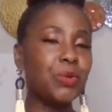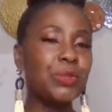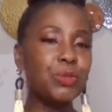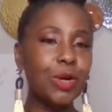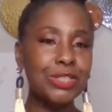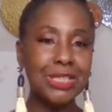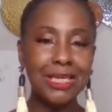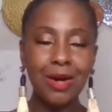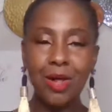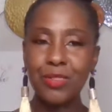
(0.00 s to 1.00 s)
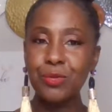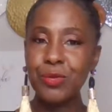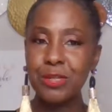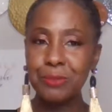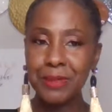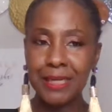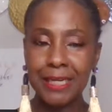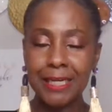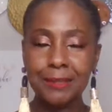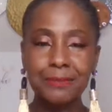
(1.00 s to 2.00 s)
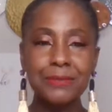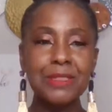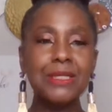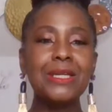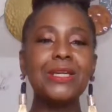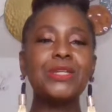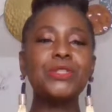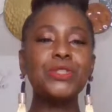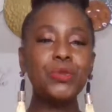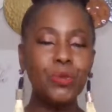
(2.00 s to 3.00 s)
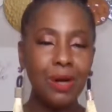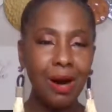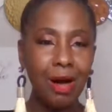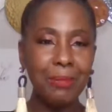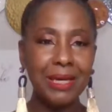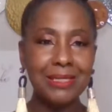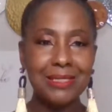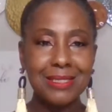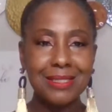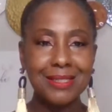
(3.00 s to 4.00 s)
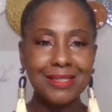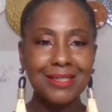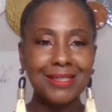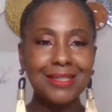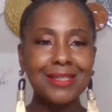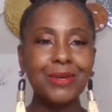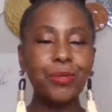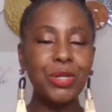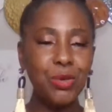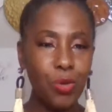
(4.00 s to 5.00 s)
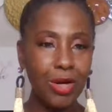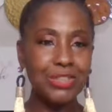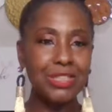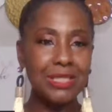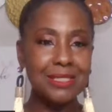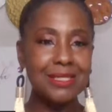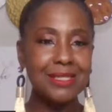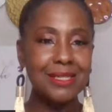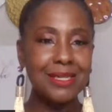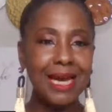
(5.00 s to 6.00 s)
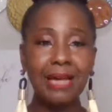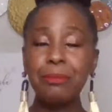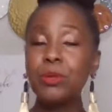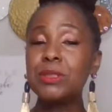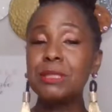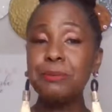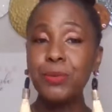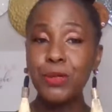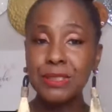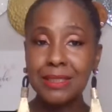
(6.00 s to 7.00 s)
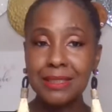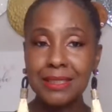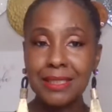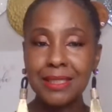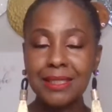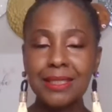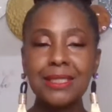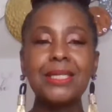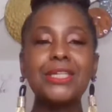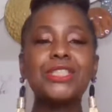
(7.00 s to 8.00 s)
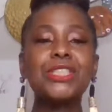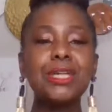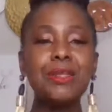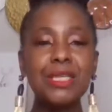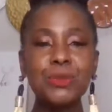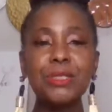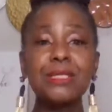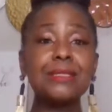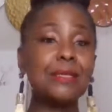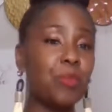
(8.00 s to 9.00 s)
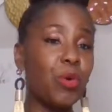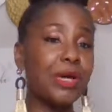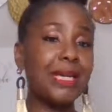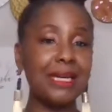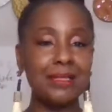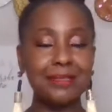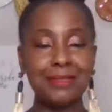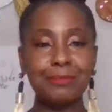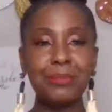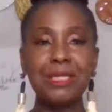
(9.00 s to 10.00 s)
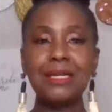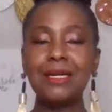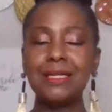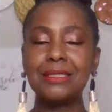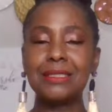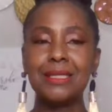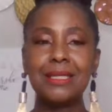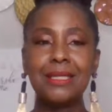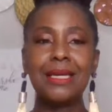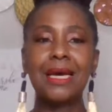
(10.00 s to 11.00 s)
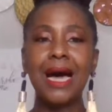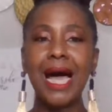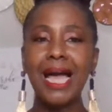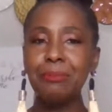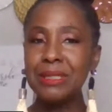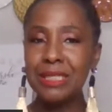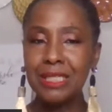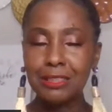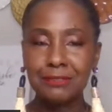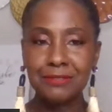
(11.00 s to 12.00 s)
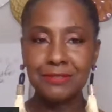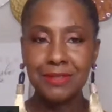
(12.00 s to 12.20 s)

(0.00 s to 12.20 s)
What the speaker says: who is watching it on the replay, do comment when you watch it. And most importantly, share this with someone else, because I believe